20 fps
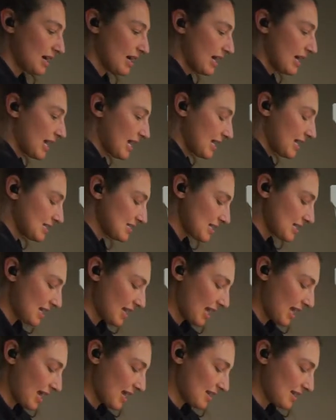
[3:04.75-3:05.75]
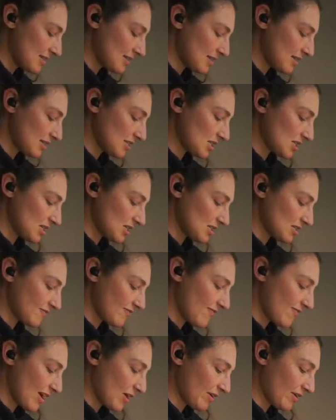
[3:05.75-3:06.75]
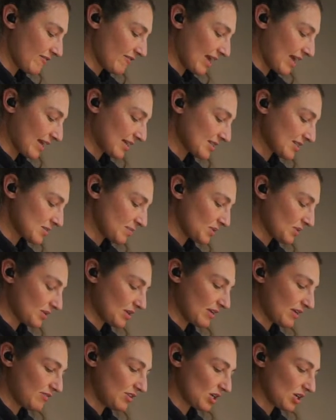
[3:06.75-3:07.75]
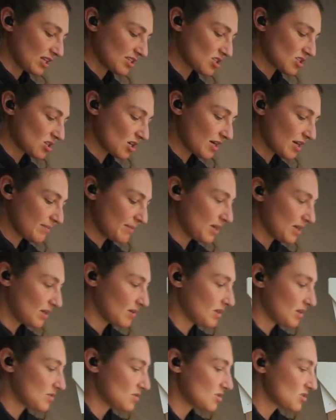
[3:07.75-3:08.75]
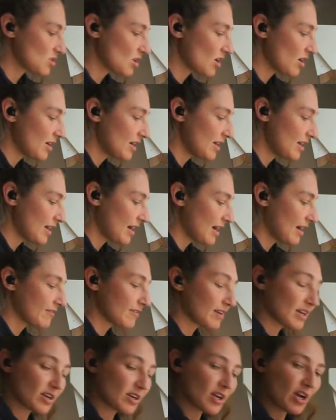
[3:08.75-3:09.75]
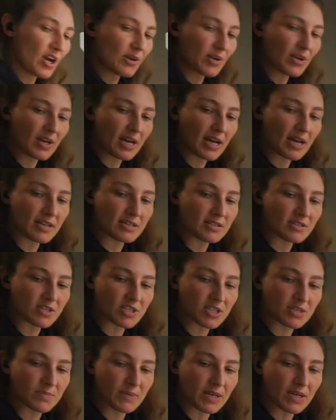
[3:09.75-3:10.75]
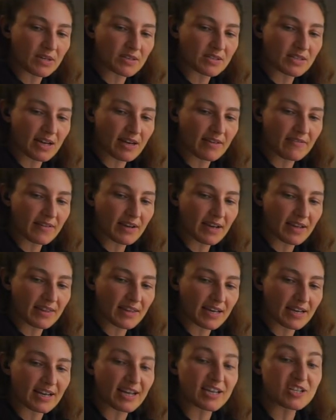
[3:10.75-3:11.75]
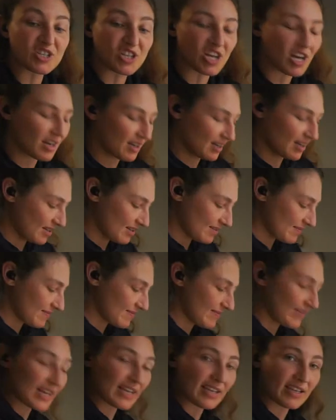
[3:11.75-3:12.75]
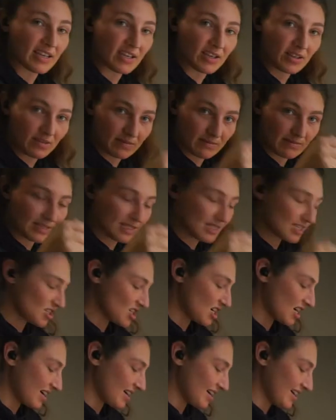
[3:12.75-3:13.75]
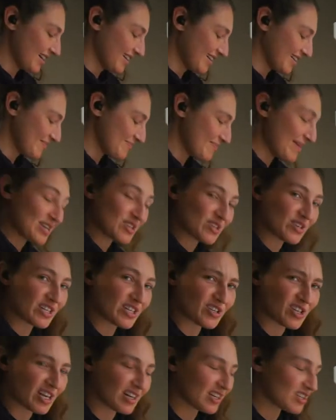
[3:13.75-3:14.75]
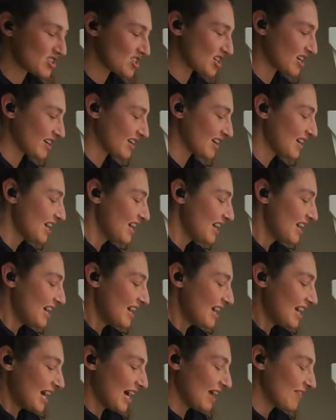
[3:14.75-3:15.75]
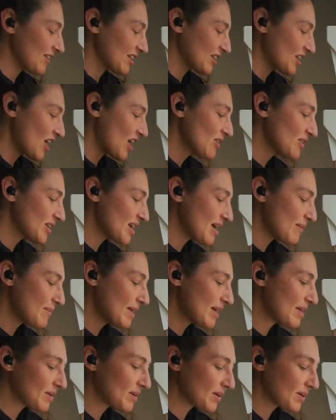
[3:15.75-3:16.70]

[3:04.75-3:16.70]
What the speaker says: And again, this is very flexible. If you got soy milk, use soy. I've got coconut, just because I've got that, a jug. Thank you, it's a jug, measuring jug. I've got coconut milk.